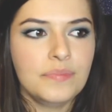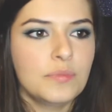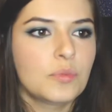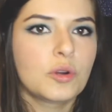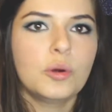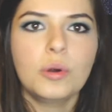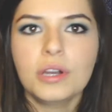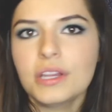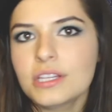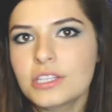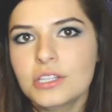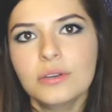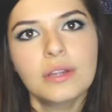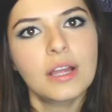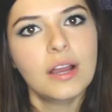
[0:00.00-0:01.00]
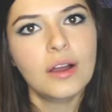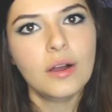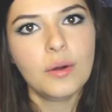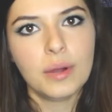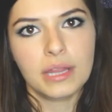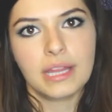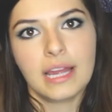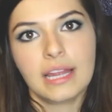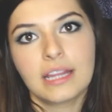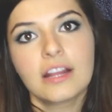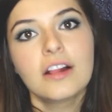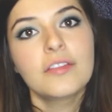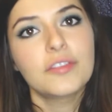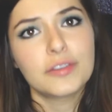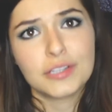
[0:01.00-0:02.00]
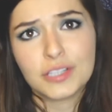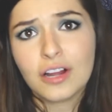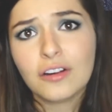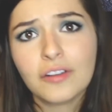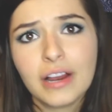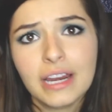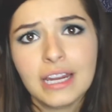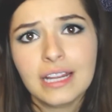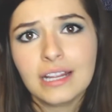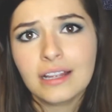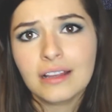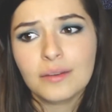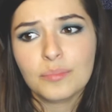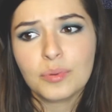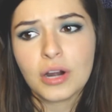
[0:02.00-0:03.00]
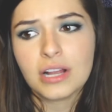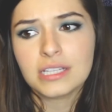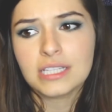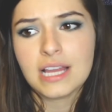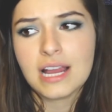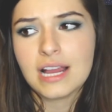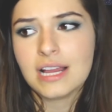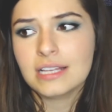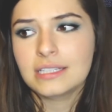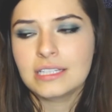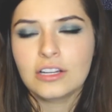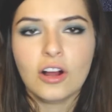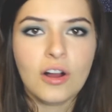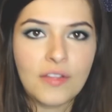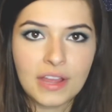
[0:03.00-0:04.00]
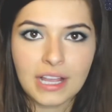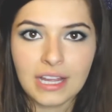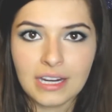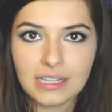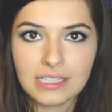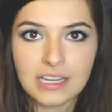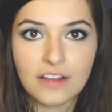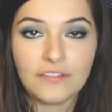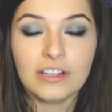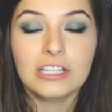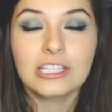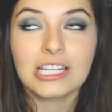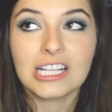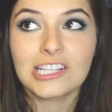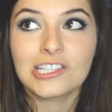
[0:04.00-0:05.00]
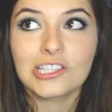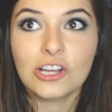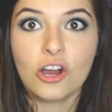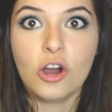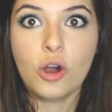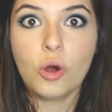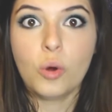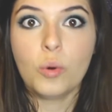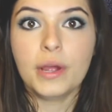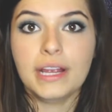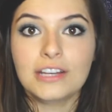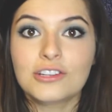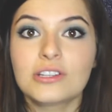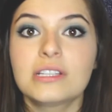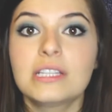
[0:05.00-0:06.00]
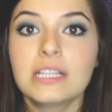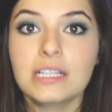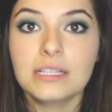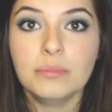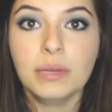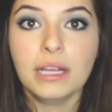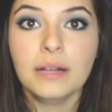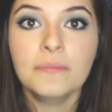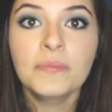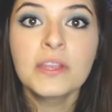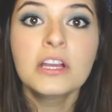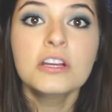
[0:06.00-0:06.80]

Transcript: record in the studio, and their songwriting process and all that kind of stuff is so interesting to me.